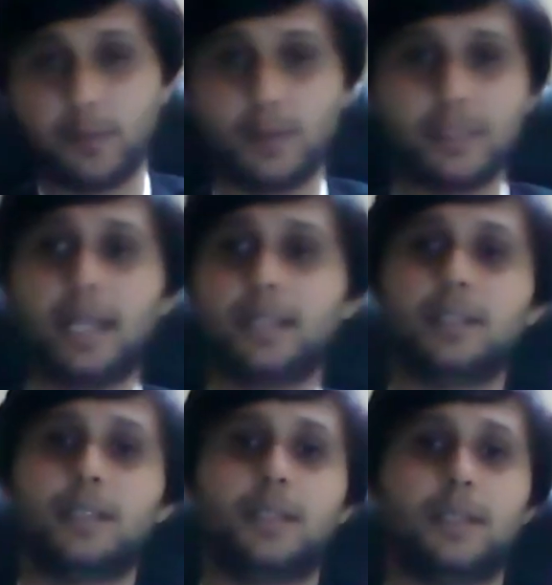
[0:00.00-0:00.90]
Before
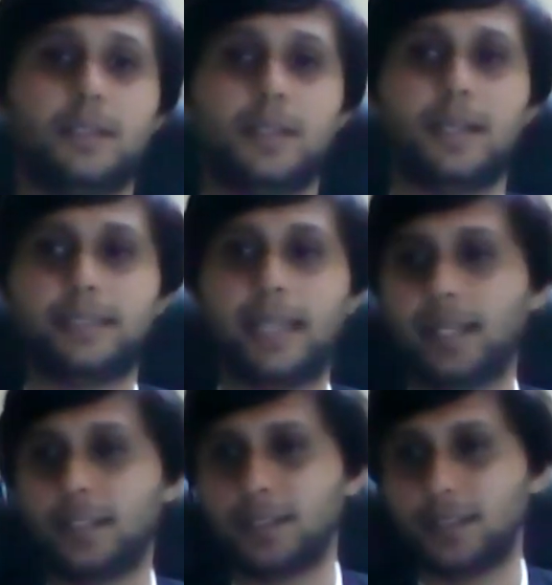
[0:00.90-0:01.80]
that, I
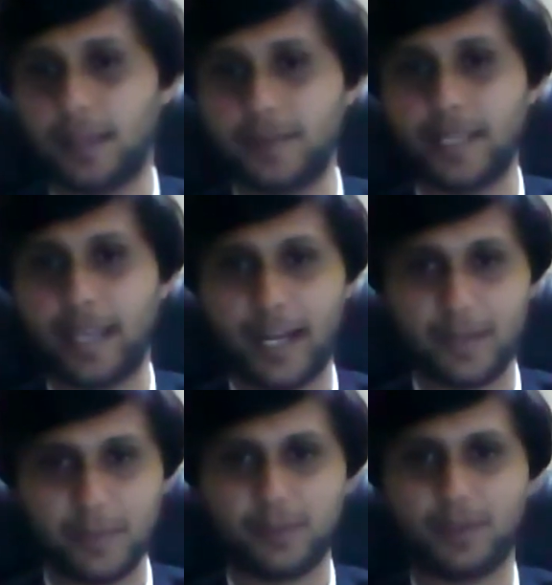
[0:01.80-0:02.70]
thank KVC
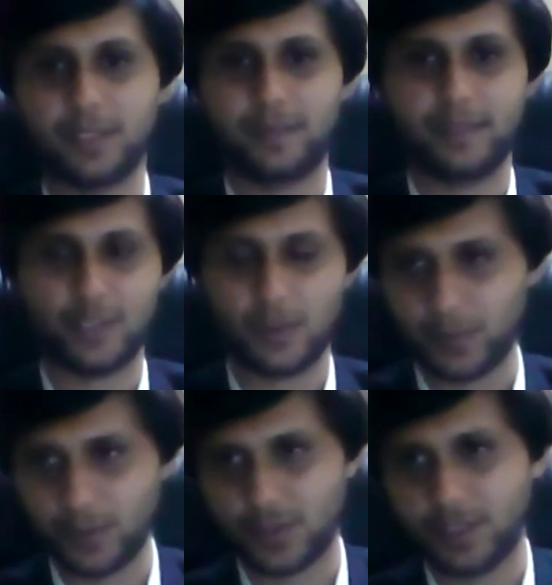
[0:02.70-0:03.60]
Academy for giving this
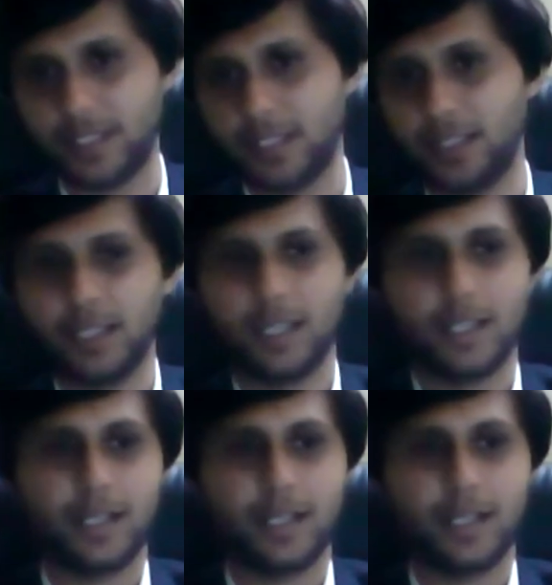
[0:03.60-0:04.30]
opportunity